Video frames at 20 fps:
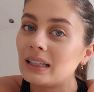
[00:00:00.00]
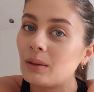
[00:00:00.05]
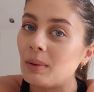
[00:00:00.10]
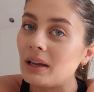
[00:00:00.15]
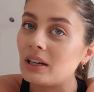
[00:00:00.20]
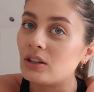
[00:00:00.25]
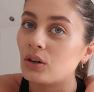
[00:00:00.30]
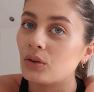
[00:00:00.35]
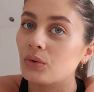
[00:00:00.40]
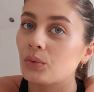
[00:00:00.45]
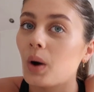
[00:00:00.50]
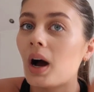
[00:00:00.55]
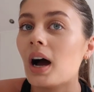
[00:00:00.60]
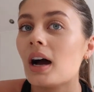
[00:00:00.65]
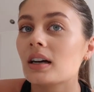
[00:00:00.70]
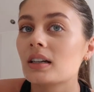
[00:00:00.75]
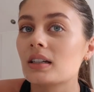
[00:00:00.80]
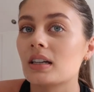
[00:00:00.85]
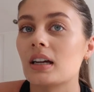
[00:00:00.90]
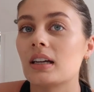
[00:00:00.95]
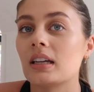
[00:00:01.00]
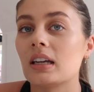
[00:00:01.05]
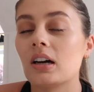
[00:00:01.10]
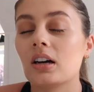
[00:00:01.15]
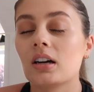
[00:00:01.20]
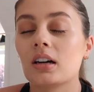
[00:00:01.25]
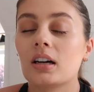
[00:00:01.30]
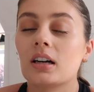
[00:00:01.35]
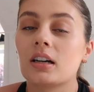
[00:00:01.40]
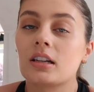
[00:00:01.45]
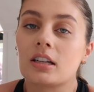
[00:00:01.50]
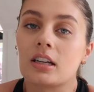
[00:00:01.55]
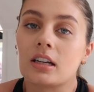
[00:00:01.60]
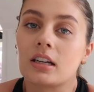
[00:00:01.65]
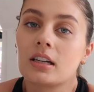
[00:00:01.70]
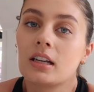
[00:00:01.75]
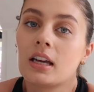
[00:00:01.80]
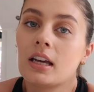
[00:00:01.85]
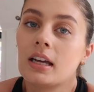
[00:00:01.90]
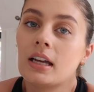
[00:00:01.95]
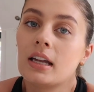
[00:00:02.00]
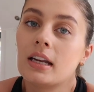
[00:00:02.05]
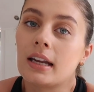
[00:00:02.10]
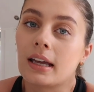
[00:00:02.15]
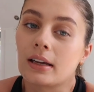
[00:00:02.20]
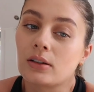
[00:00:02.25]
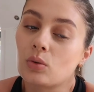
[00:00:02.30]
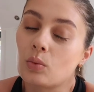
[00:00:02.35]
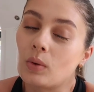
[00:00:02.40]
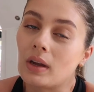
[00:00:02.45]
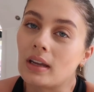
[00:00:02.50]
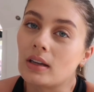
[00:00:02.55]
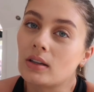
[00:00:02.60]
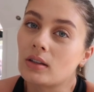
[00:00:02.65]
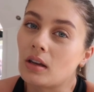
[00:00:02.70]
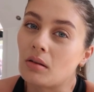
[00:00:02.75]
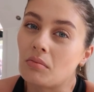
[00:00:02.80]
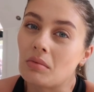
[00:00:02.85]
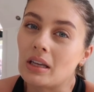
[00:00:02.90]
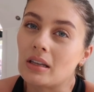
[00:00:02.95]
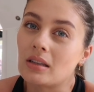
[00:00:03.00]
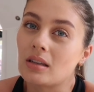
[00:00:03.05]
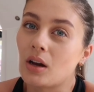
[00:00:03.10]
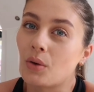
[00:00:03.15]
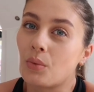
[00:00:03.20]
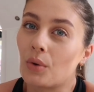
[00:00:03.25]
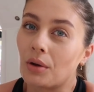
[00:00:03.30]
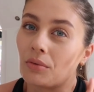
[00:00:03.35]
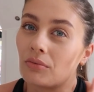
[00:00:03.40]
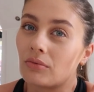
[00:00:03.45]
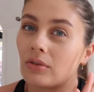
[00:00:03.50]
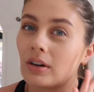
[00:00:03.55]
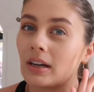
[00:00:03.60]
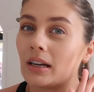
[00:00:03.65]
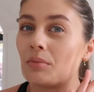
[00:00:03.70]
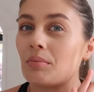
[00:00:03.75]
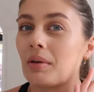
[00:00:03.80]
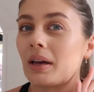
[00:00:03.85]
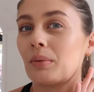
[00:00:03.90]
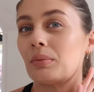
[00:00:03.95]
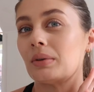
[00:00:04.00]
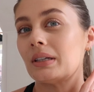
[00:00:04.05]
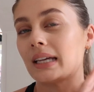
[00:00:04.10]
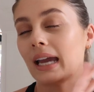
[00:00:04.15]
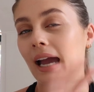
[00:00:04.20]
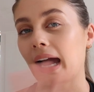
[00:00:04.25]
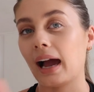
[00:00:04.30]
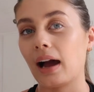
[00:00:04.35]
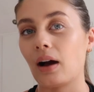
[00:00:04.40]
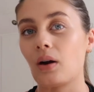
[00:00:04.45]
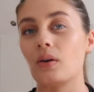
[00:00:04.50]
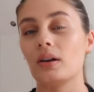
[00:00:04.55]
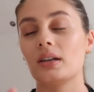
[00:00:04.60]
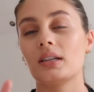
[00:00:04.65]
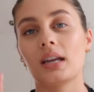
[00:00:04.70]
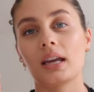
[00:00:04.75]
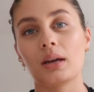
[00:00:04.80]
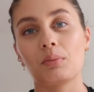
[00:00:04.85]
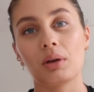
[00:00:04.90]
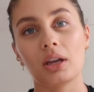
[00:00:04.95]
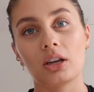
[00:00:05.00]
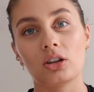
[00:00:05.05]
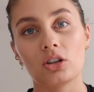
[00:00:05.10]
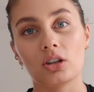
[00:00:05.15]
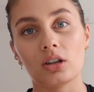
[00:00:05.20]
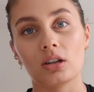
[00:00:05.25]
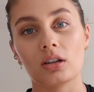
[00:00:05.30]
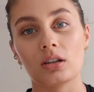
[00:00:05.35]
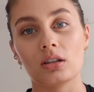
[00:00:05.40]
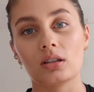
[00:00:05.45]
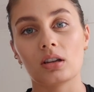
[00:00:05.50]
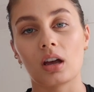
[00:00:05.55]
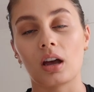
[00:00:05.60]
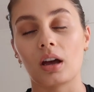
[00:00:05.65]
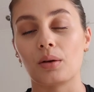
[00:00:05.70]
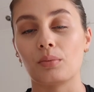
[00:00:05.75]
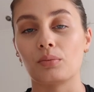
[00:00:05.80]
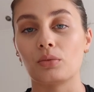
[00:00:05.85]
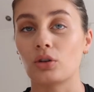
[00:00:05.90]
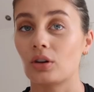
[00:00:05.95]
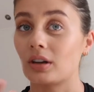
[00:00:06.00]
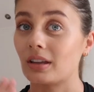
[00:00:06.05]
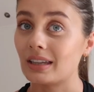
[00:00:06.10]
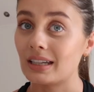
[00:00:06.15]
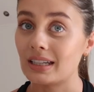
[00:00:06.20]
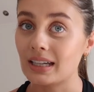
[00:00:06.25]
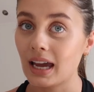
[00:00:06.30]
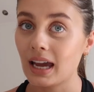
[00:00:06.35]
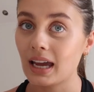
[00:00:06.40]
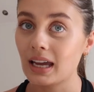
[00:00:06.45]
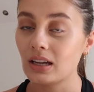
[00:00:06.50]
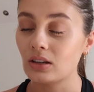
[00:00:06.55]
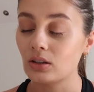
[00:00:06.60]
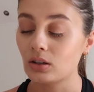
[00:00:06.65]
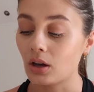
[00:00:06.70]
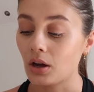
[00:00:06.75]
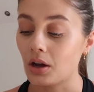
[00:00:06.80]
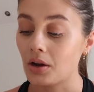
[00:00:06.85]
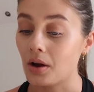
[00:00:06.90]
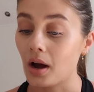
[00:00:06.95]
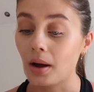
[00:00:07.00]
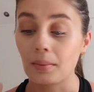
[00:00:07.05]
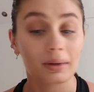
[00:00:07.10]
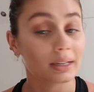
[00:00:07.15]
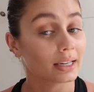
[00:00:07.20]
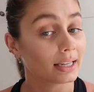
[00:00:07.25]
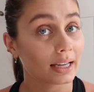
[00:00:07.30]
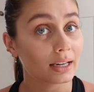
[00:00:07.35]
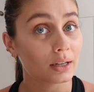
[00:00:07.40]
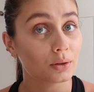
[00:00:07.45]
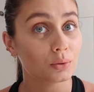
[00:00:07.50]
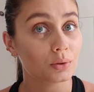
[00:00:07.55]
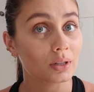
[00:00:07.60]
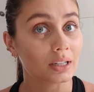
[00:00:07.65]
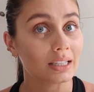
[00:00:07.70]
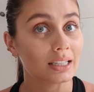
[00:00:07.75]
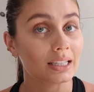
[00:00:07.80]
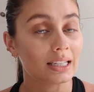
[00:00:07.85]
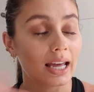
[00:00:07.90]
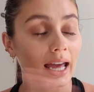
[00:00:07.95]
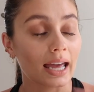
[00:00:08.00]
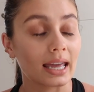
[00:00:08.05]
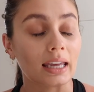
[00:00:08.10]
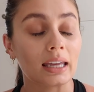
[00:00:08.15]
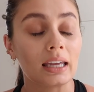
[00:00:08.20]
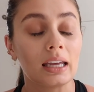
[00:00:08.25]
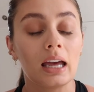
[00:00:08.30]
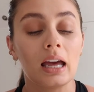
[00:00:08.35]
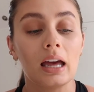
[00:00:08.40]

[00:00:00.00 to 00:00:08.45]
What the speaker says: bit of work done in our garden next week, so it means that I won't really be able to get out and take pictures during the day, so I'm gonna get it all done today.